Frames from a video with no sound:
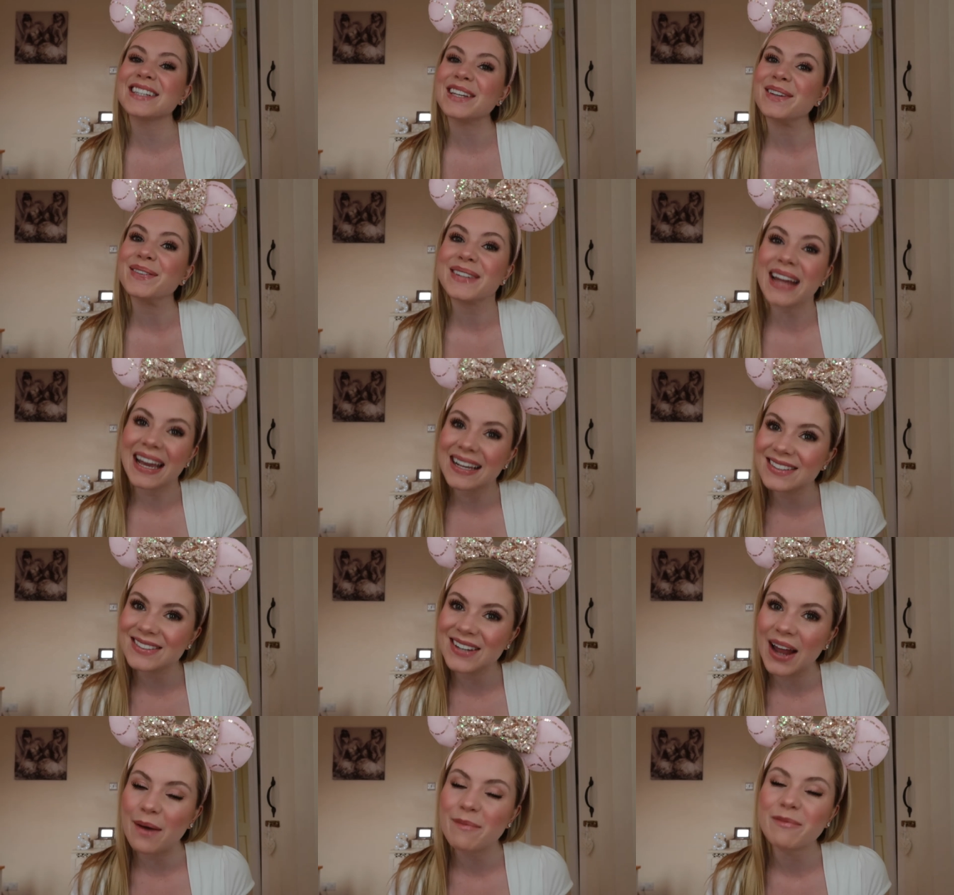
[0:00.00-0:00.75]
see you
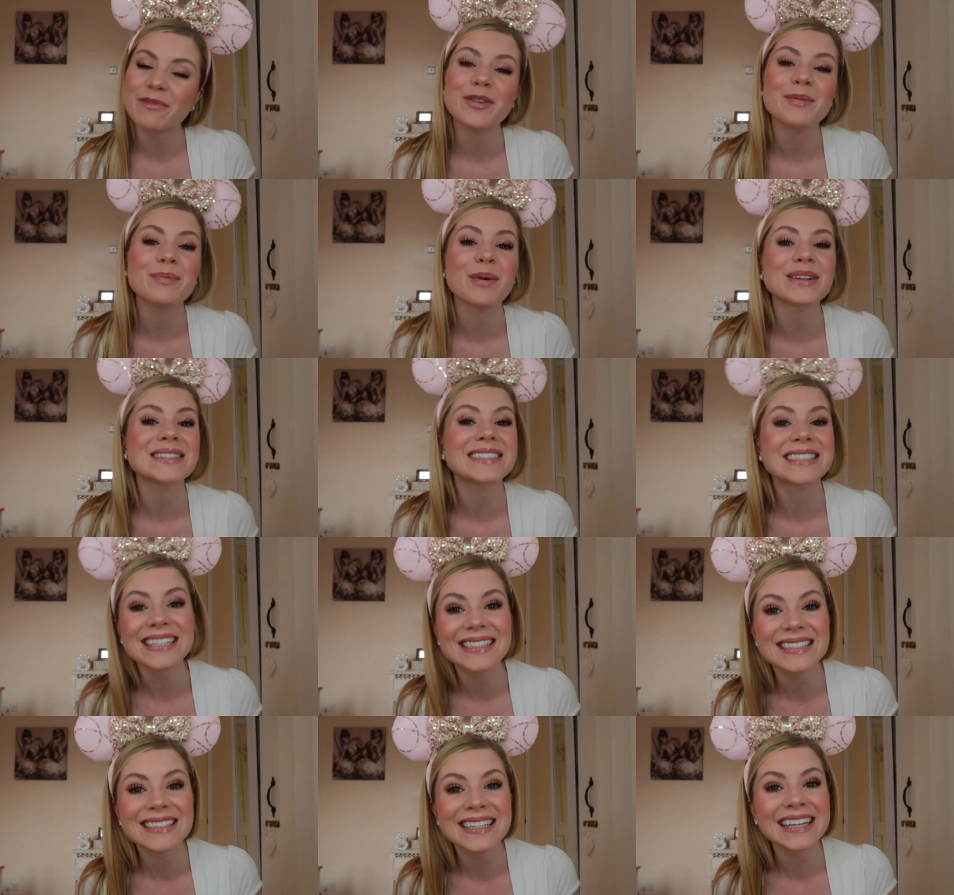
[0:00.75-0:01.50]
next time for more
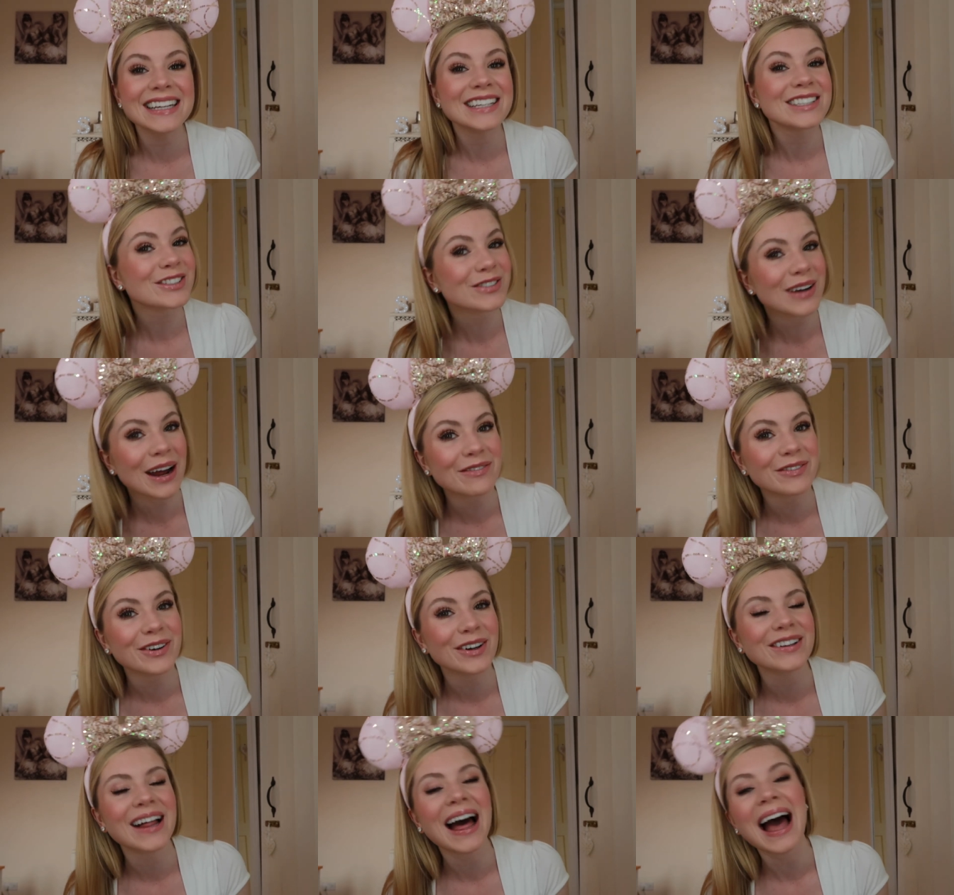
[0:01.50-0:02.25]
Disney
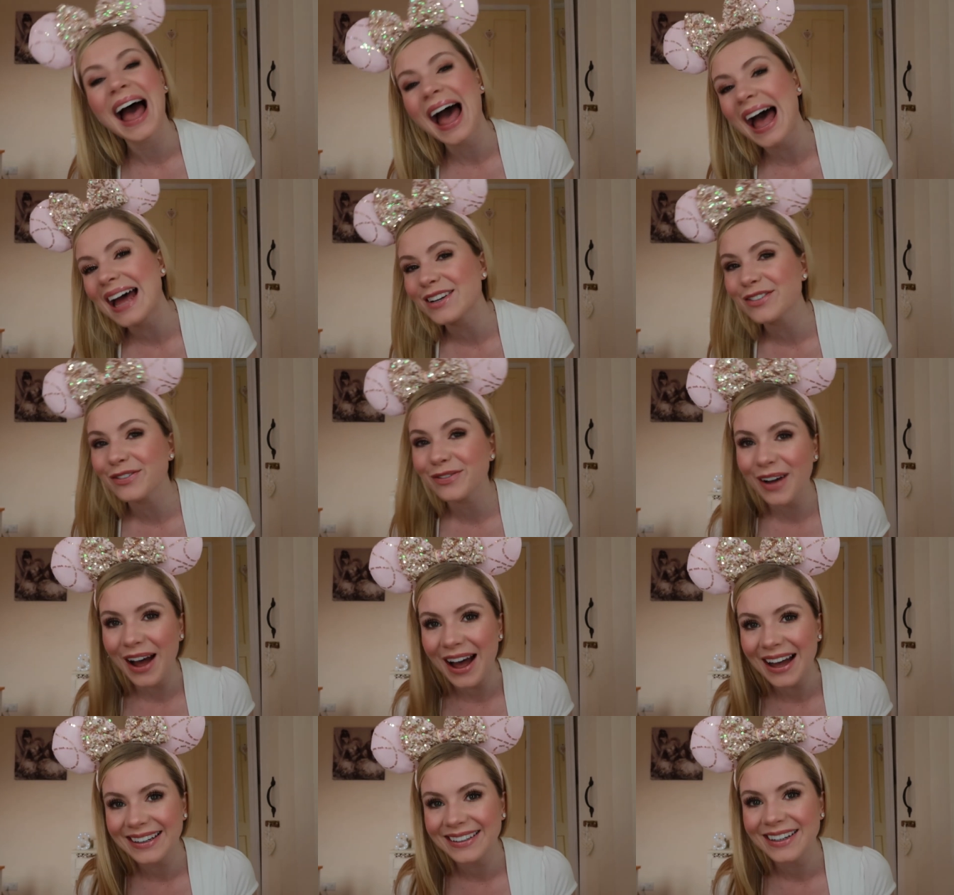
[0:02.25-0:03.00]
travel and
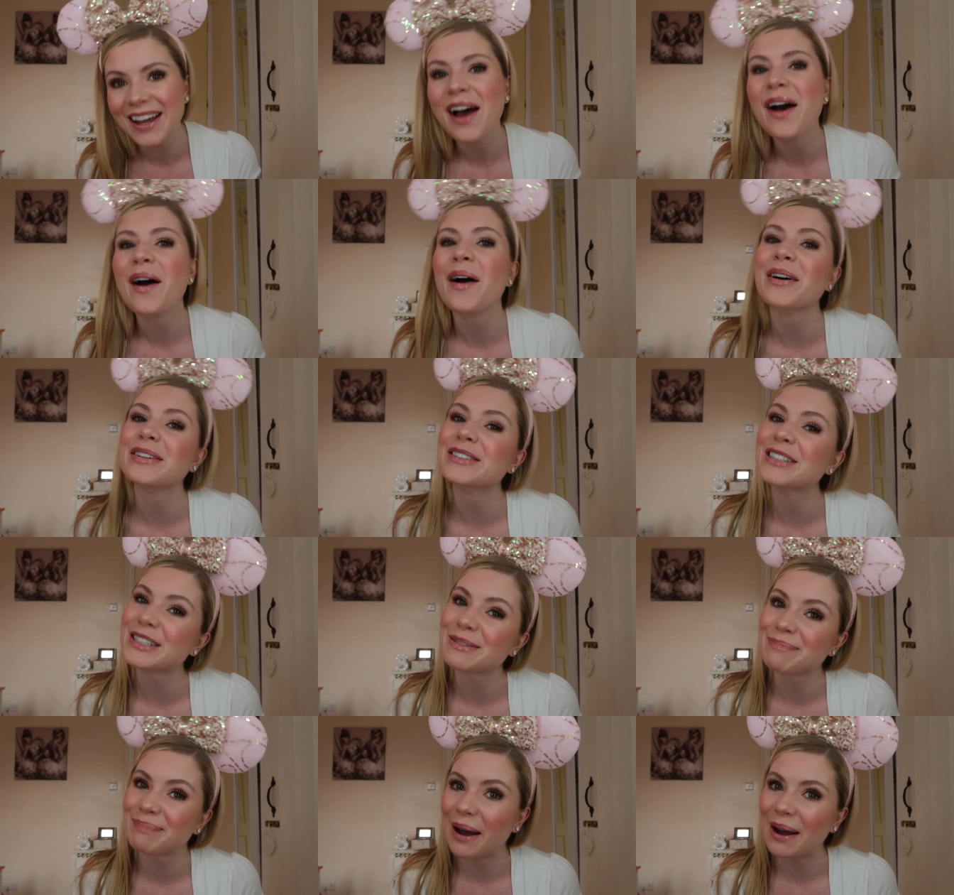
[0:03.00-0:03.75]
fun on
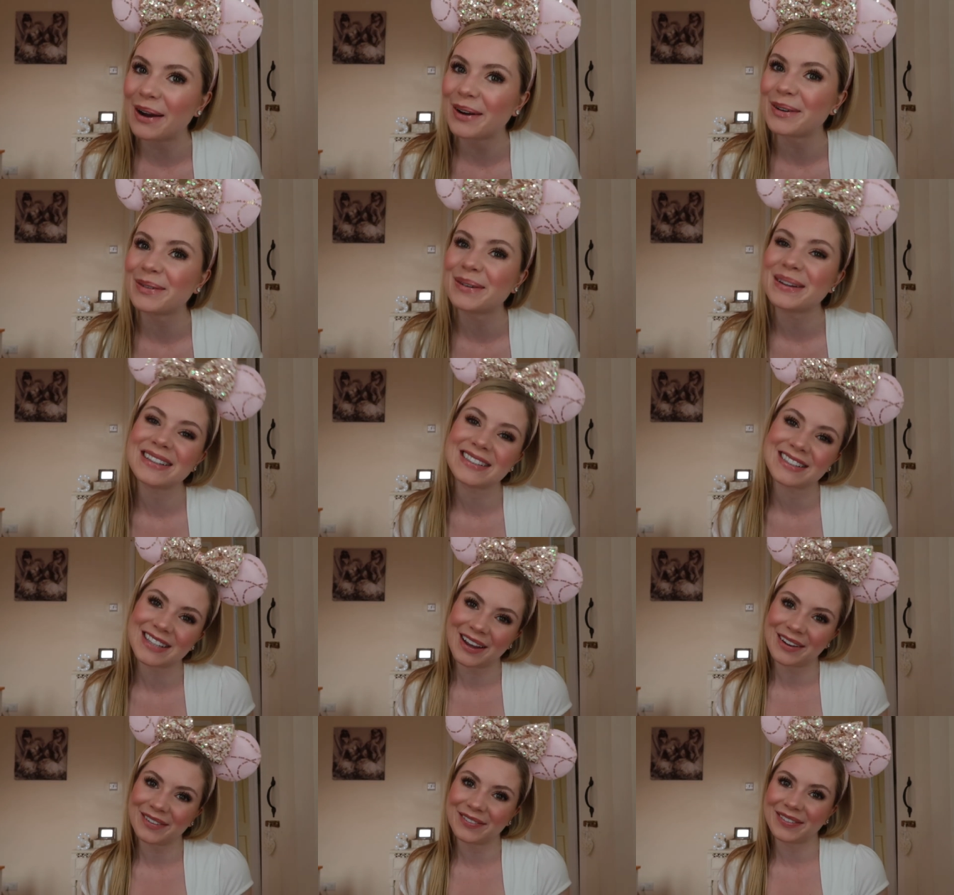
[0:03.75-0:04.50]
Sparkle with
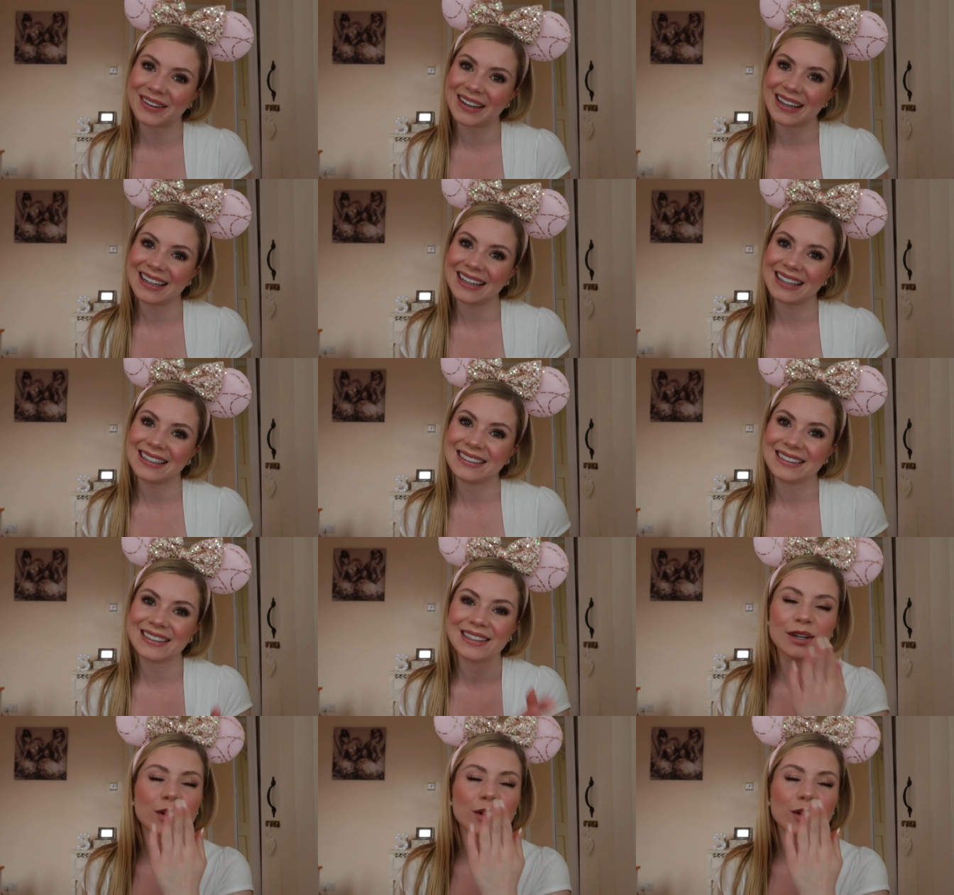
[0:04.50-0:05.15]
Sophie.